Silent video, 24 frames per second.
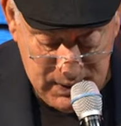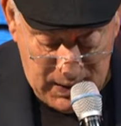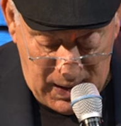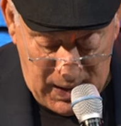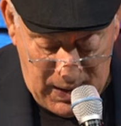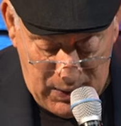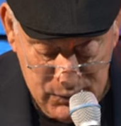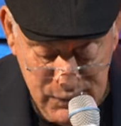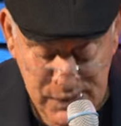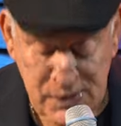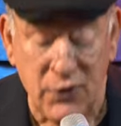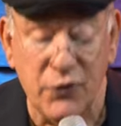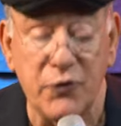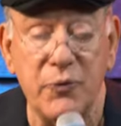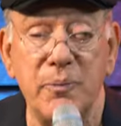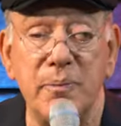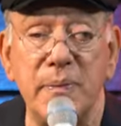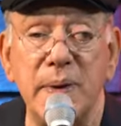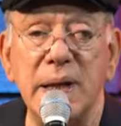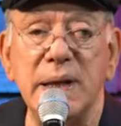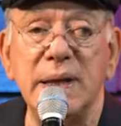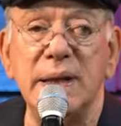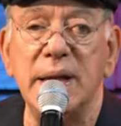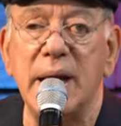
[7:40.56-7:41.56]
house of
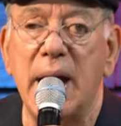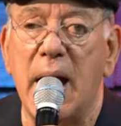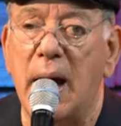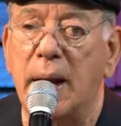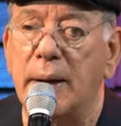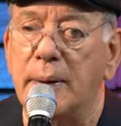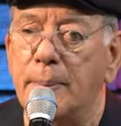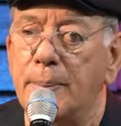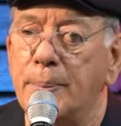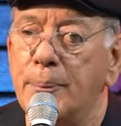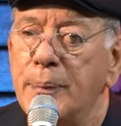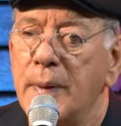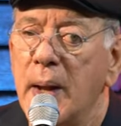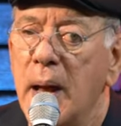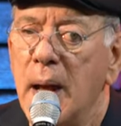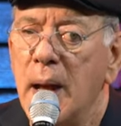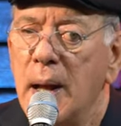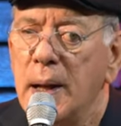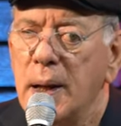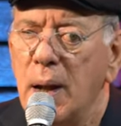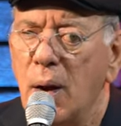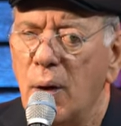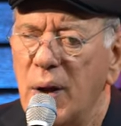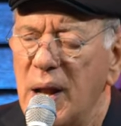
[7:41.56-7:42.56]
Midian.
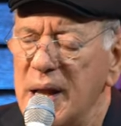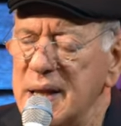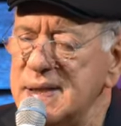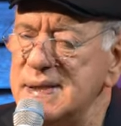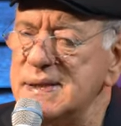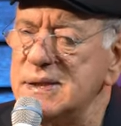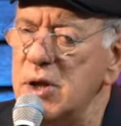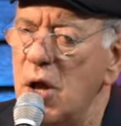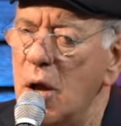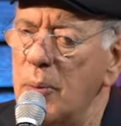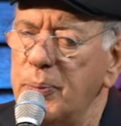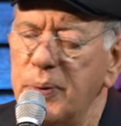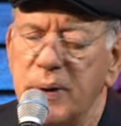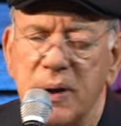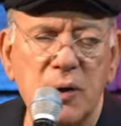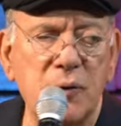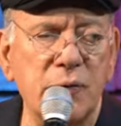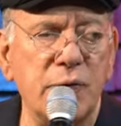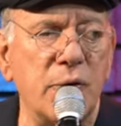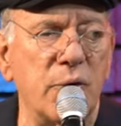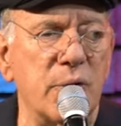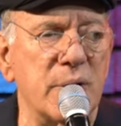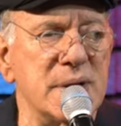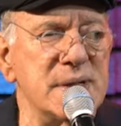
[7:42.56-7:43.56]
Now let's stop here
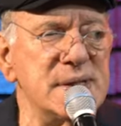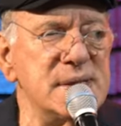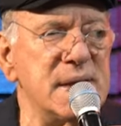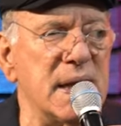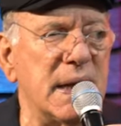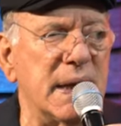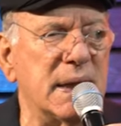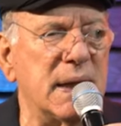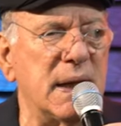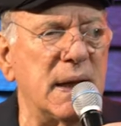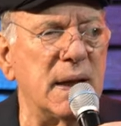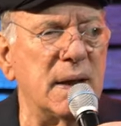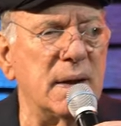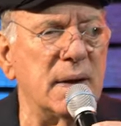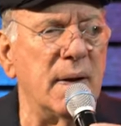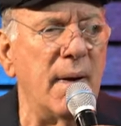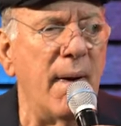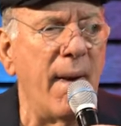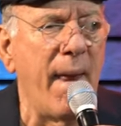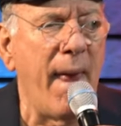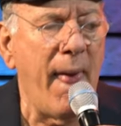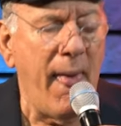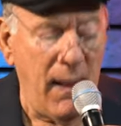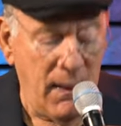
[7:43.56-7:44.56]
for a second.
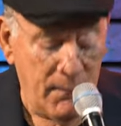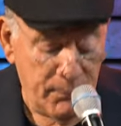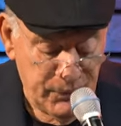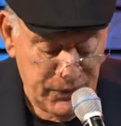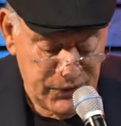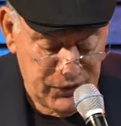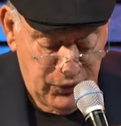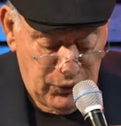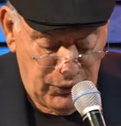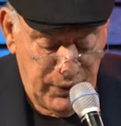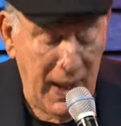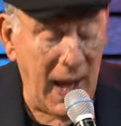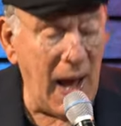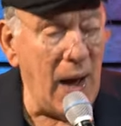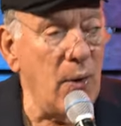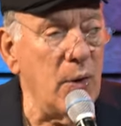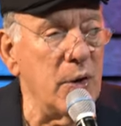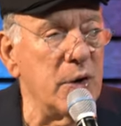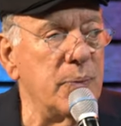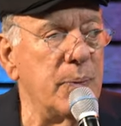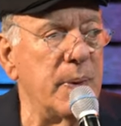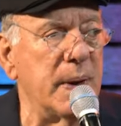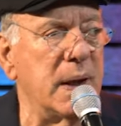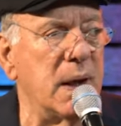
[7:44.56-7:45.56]
So
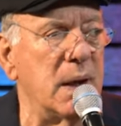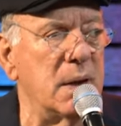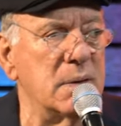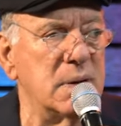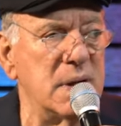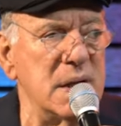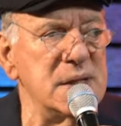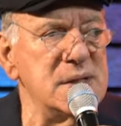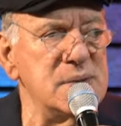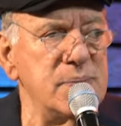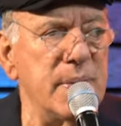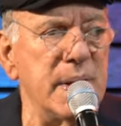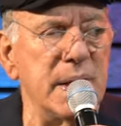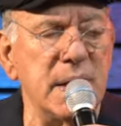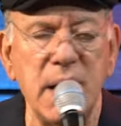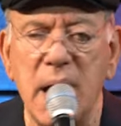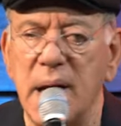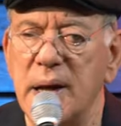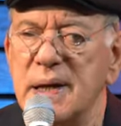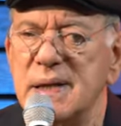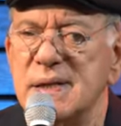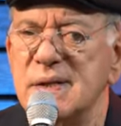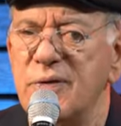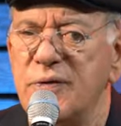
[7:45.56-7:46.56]
now this
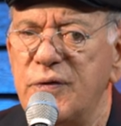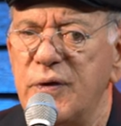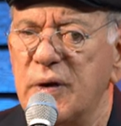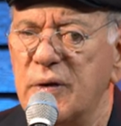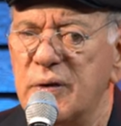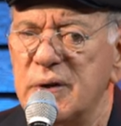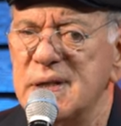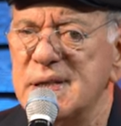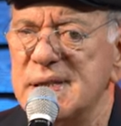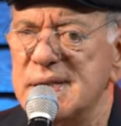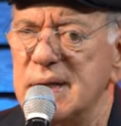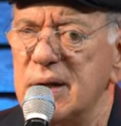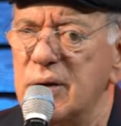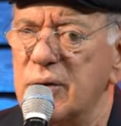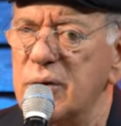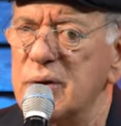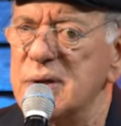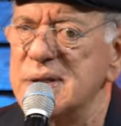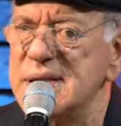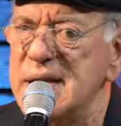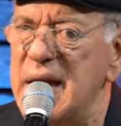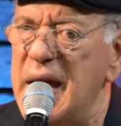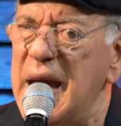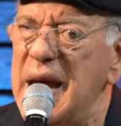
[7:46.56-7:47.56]
Midian is a very
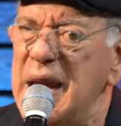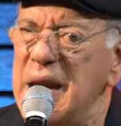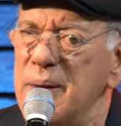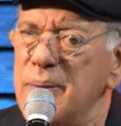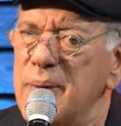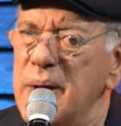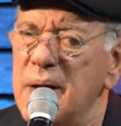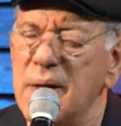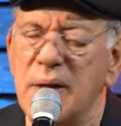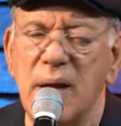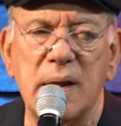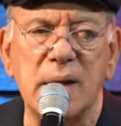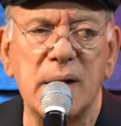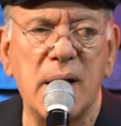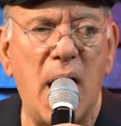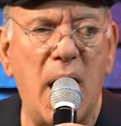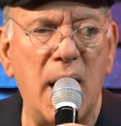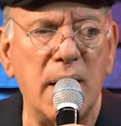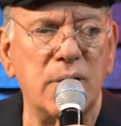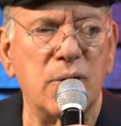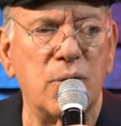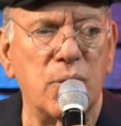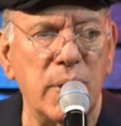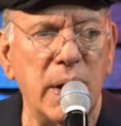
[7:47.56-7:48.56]
serious enemy that
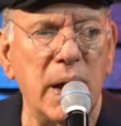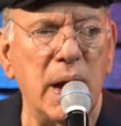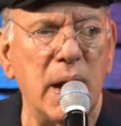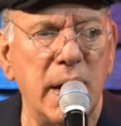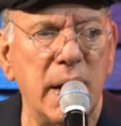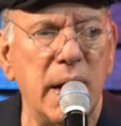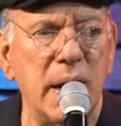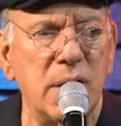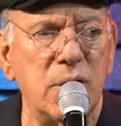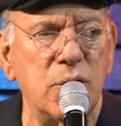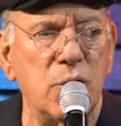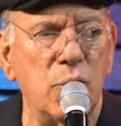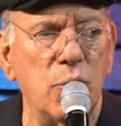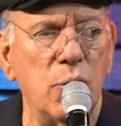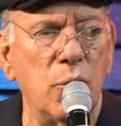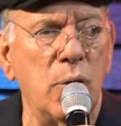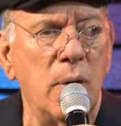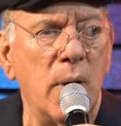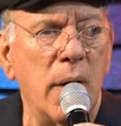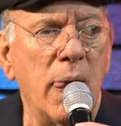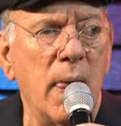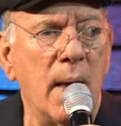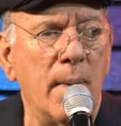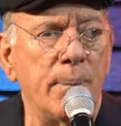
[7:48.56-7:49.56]
God really needs to
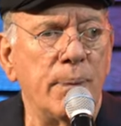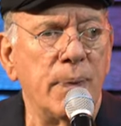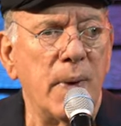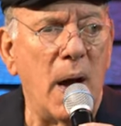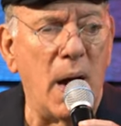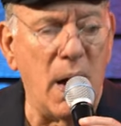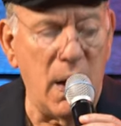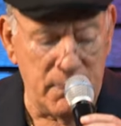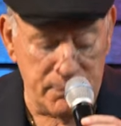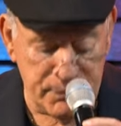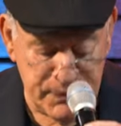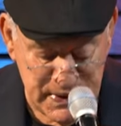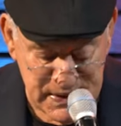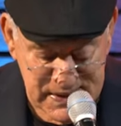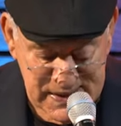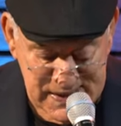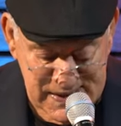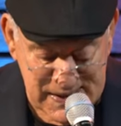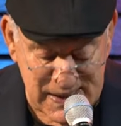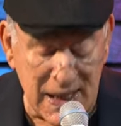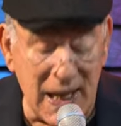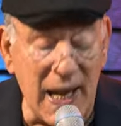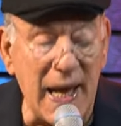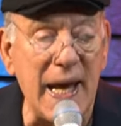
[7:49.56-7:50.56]

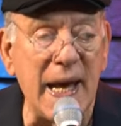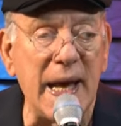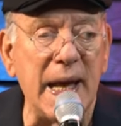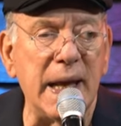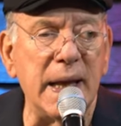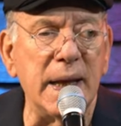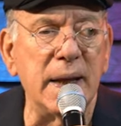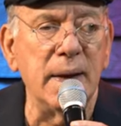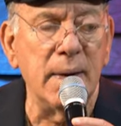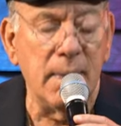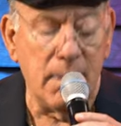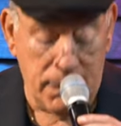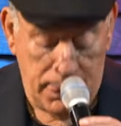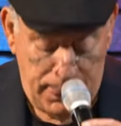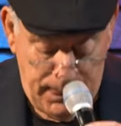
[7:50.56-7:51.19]
slay